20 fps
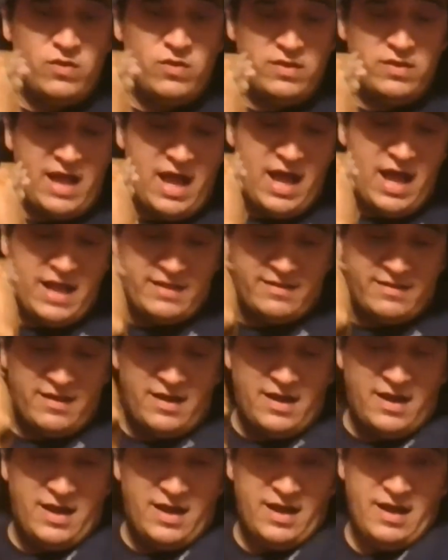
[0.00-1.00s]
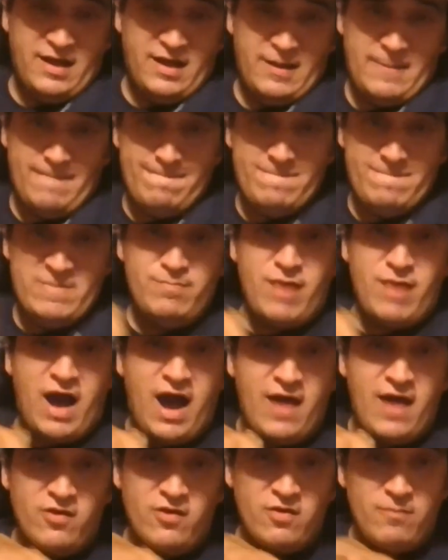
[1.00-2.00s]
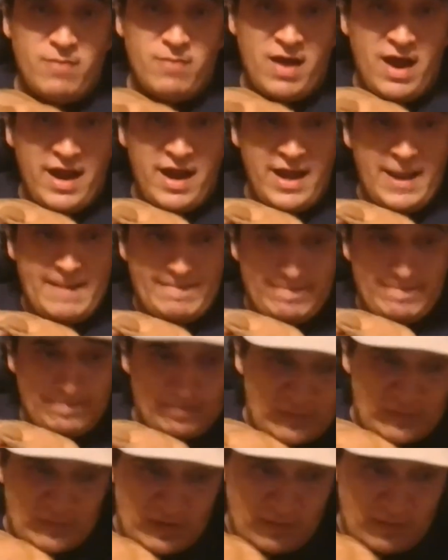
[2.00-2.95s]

not be bothered by it. And